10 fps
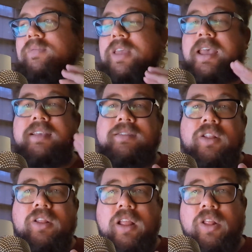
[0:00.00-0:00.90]
There's
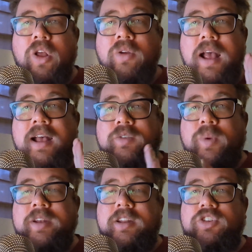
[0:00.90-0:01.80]
a long ass
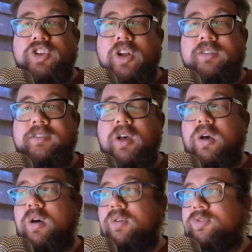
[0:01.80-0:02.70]
winded shots
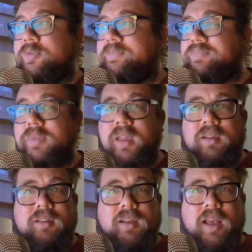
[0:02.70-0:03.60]
of
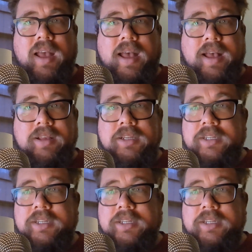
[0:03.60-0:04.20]
uh,